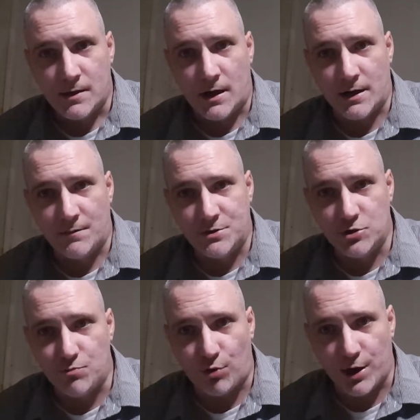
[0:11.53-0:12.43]
I have
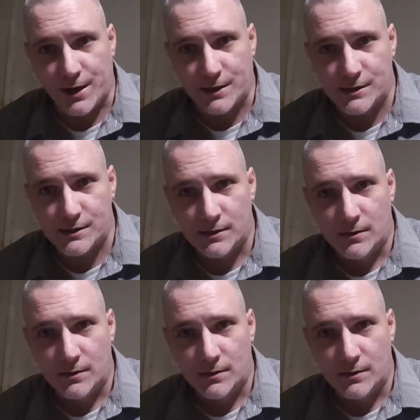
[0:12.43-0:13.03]
two brands.